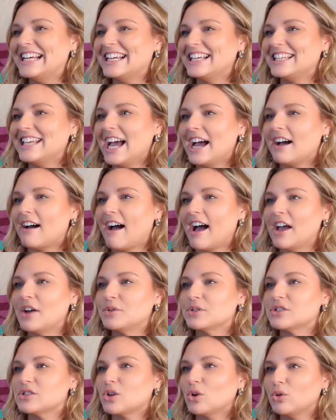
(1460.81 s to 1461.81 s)
yeah, I
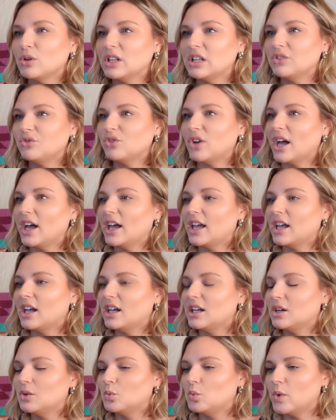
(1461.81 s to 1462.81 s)
was totally
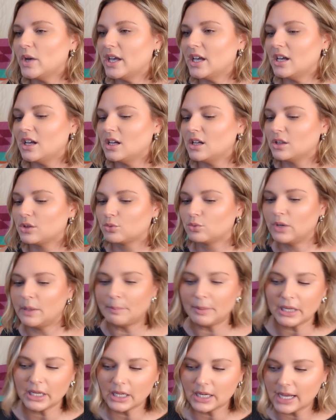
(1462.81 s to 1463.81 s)
fine with
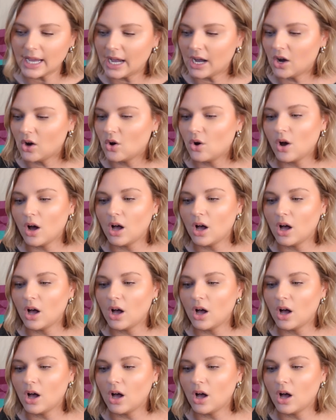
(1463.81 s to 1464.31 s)
ripping it out,